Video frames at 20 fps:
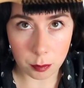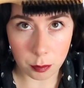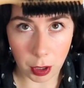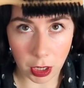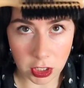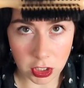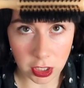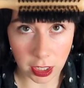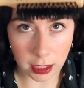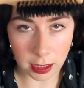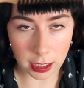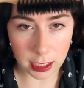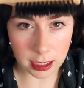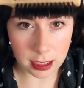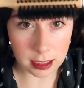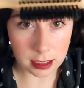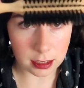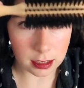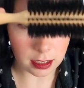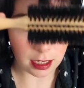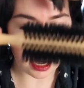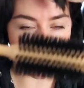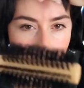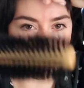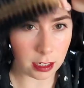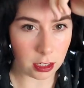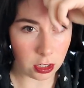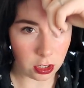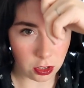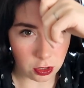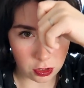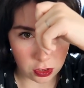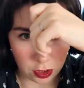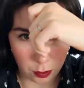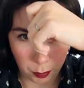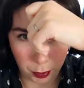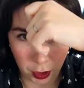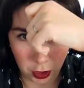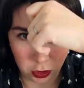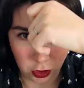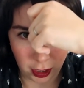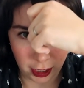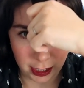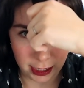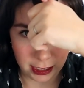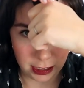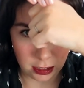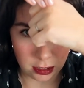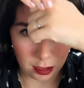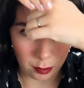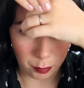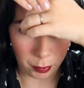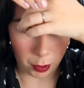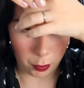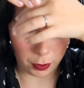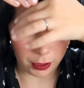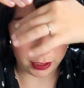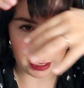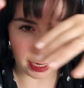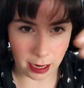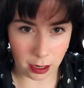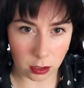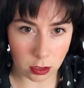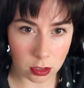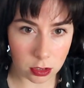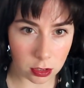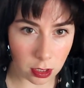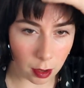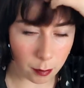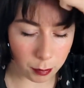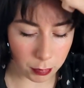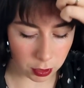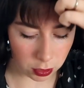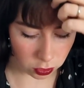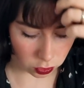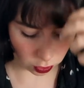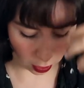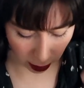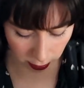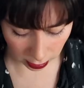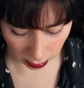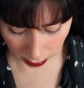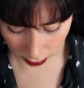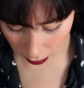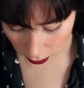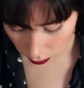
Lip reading: brush like this and then use the blow dry heat to blow it down. So I'm gonna try that